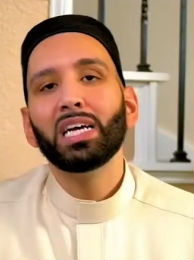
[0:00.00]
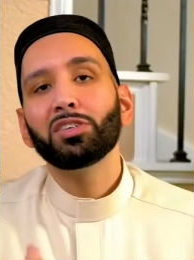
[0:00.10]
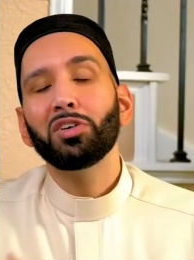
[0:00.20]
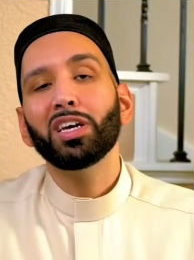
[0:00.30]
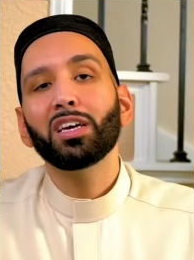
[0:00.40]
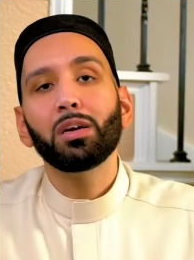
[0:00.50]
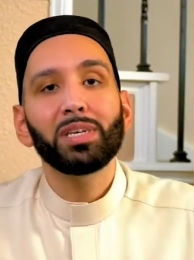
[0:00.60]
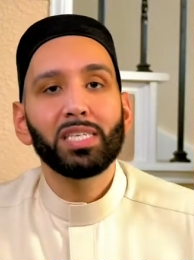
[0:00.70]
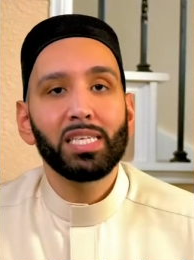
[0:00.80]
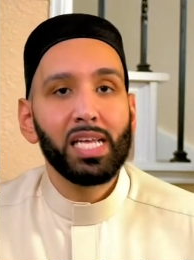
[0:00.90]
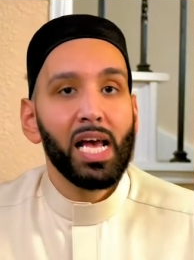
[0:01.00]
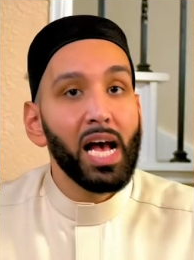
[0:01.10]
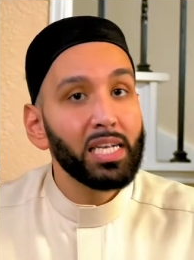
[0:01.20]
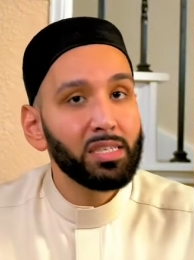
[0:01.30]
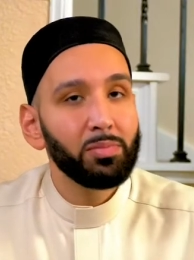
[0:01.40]
So Ikramah says, I
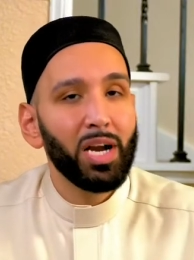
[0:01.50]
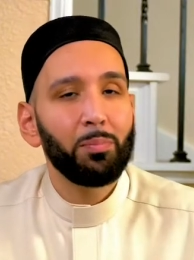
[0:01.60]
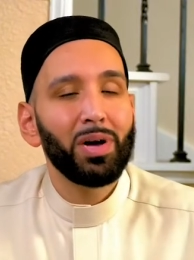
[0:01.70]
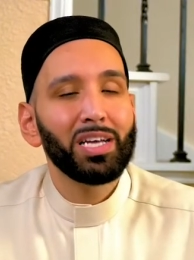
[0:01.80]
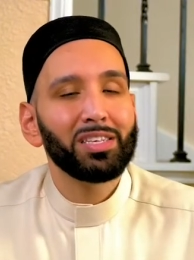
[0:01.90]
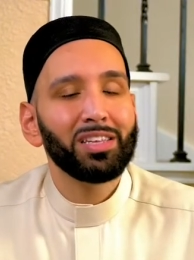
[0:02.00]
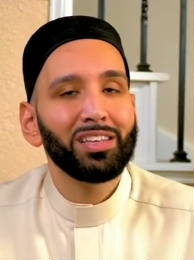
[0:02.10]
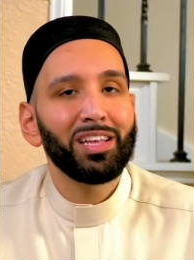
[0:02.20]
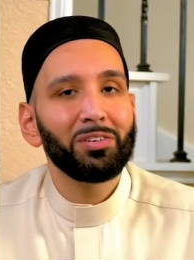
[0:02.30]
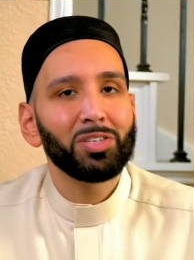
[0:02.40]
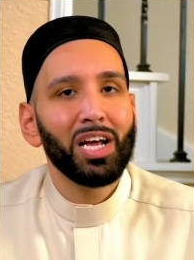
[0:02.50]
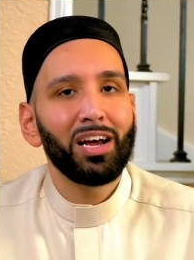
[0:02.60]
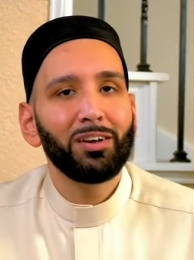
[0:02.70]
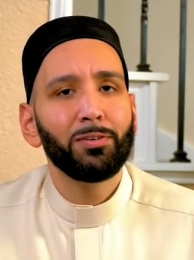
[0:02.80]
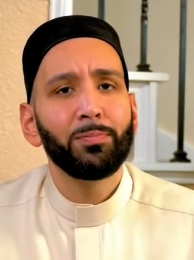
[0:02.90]
asked Ibn Abbas radiallahu
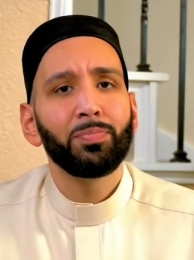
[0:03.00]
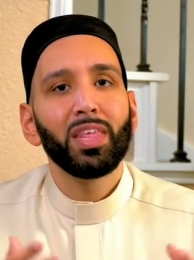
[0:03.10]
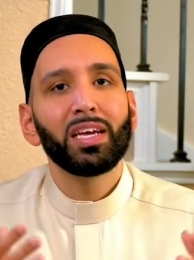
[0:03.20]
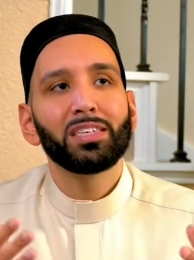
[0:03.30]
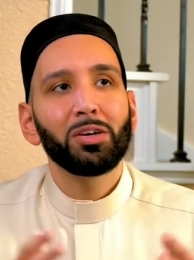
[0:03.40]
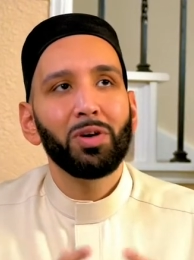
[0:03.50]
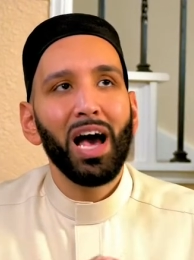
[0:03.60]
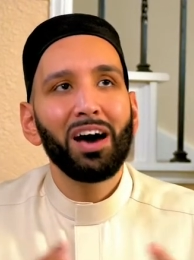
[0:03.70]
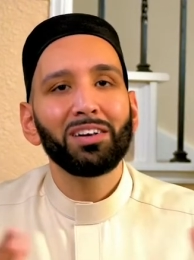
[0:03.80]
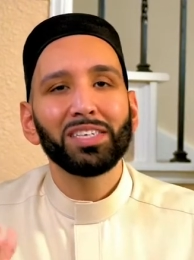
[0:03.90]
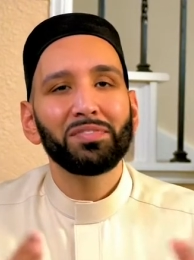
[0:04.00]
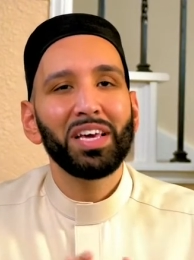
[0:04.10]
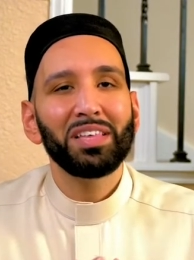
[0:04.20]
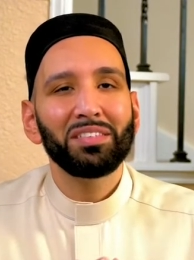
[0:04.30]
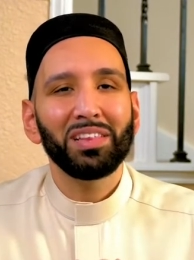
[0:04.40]
ta'ala anhum, so how does
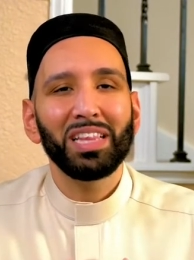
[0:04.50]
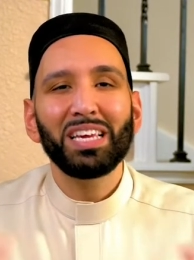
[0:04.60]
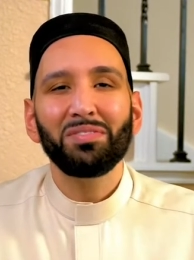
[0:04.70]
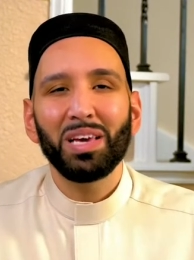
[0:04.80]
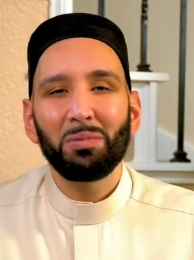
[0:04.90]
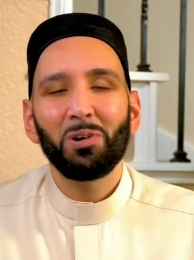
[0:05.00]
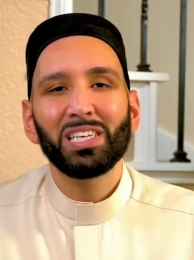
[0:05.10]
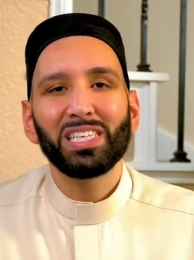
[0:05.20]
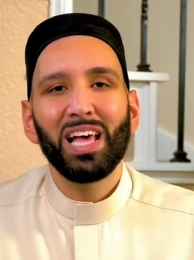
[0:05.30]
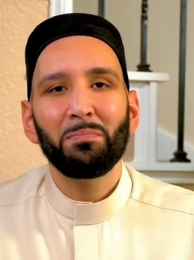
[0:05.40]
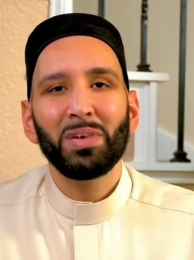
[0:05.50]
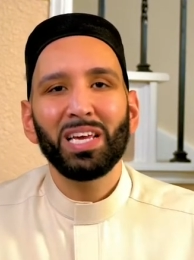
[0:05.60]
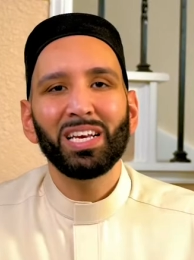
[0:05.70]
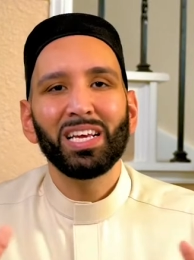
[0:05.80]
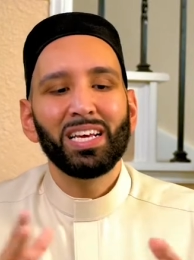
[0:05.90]
faith leave him? What does that
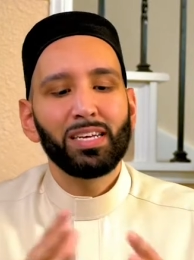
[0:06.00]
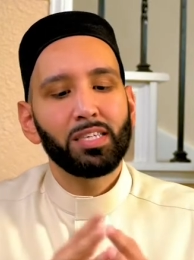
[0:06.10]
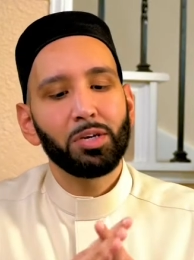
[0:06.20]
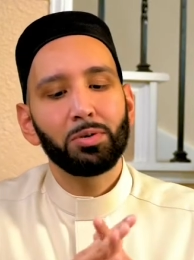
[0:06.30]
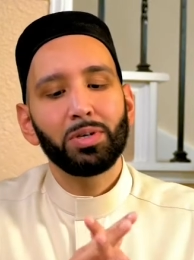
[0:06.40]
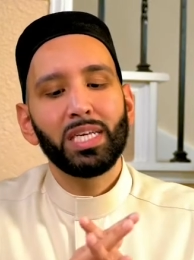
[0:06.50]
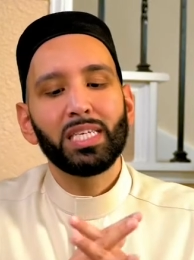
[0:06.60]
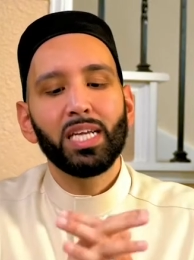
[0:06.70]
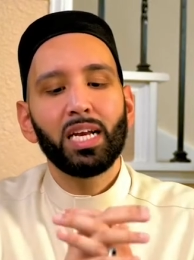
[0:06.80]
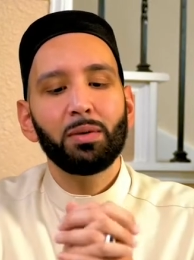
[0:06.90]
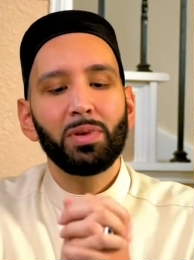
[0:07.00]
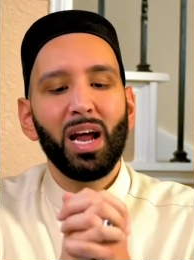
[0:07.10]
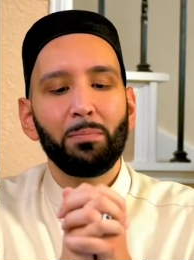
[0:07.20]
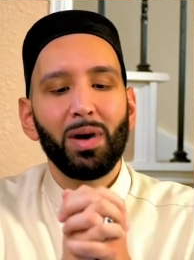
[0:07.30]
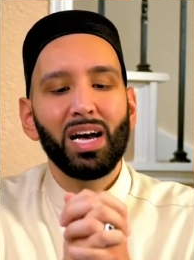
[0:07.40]
mean? So he said, Ibn
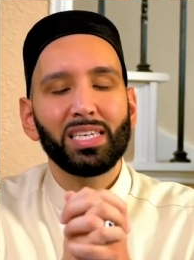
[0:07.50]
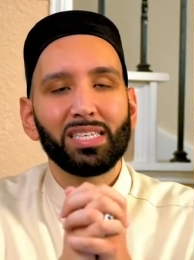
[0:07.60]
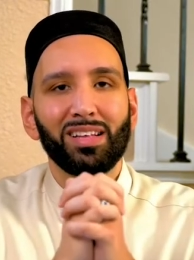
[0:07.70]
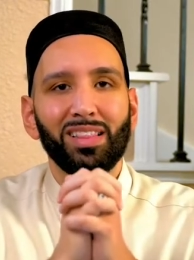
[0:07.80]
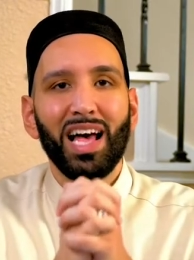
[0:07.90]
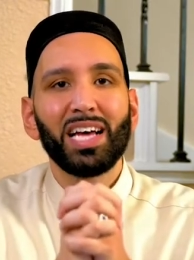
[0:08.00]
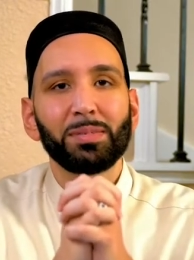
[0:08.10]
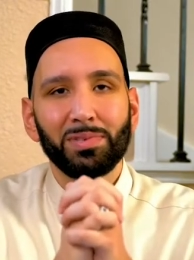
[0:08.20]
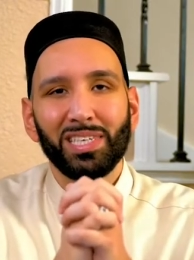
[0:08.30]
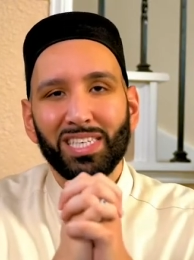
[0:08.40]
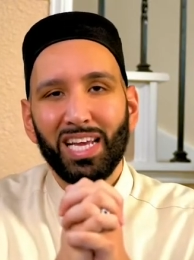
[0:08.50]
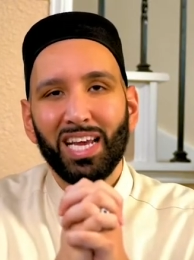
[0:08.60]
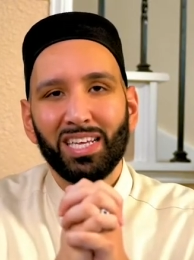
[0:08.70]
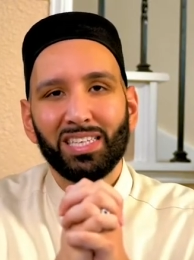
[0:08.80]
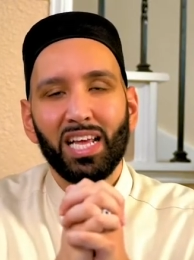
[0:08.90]
Abbas clasped his
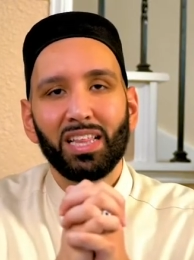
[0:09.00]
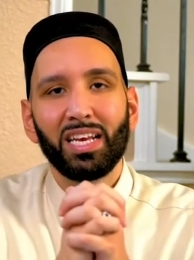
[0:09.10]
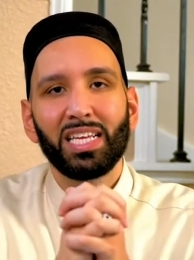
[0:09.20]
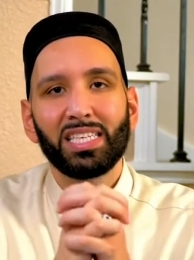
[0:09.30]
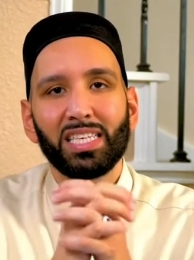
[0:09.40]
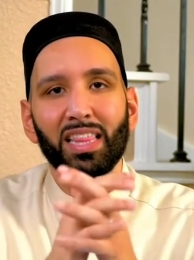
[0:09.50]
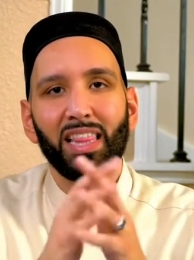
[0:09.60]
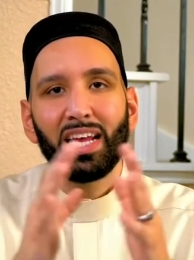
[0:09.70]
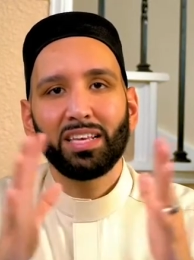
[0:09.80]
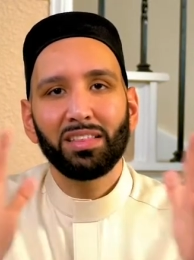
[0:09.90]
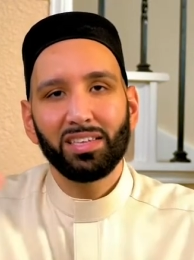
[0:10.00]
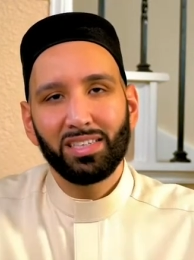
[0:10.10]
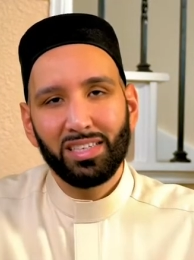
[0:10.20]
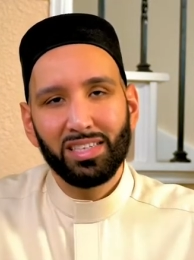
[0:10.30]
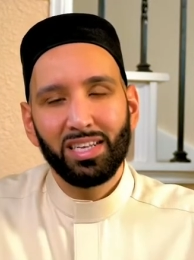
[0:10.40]
hands and then he said like
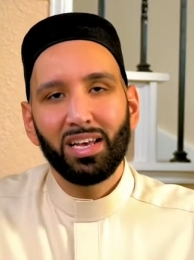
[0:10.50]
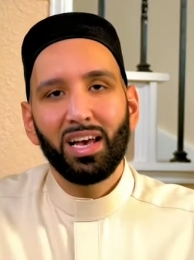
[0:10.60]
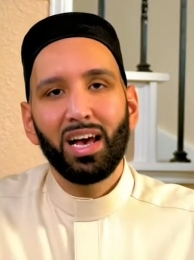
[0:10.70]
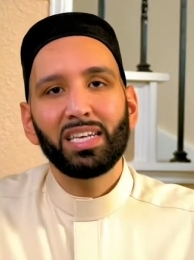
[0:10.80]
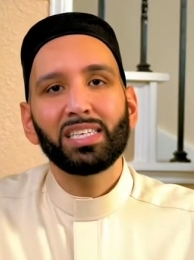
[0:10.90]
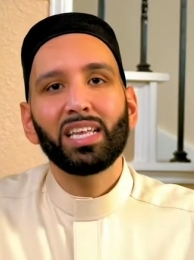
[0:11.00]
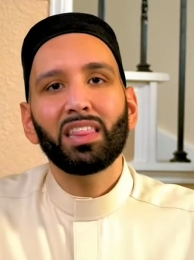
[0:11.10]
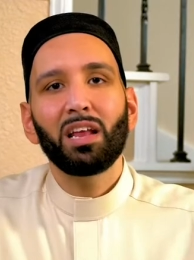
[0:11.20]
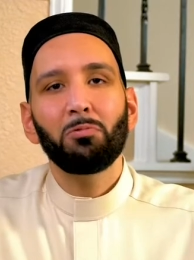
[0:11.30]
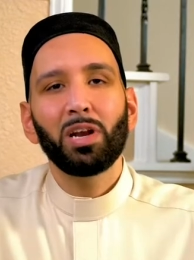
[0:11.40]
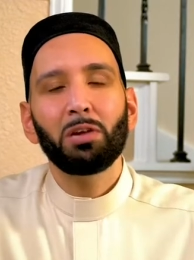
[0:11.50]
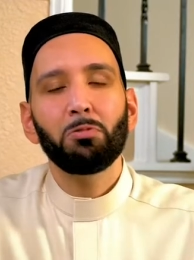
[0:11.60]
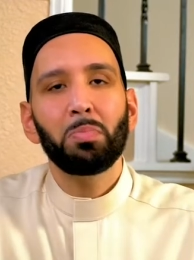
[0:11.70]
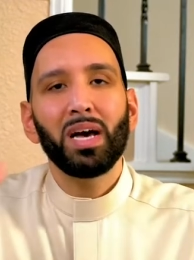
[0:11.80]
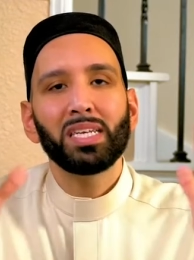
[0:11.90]
this, and he said, then when he
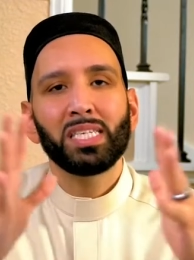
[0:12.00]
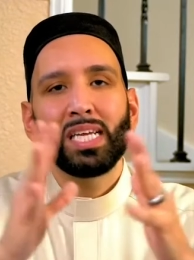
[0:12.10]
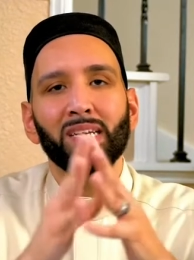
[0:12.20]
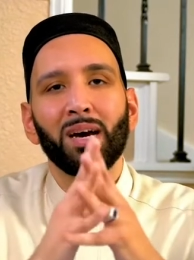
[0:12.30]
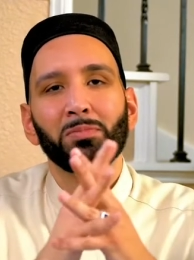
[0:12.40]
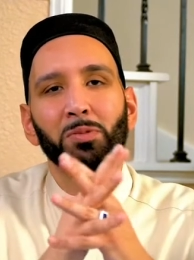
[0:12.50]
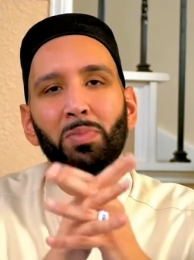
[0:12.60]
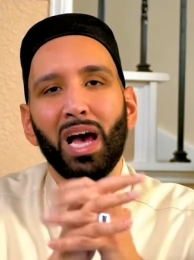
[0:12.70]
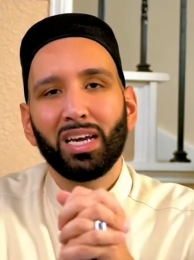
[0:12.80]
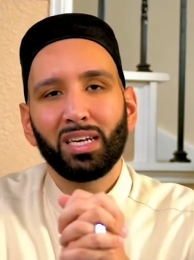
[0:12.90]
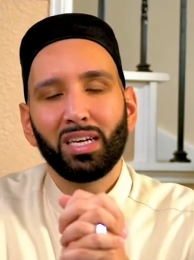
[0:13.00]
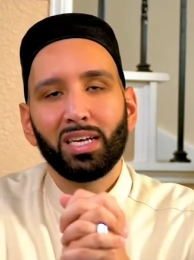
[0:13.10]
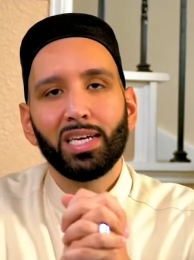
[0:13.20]
repents, it comes back.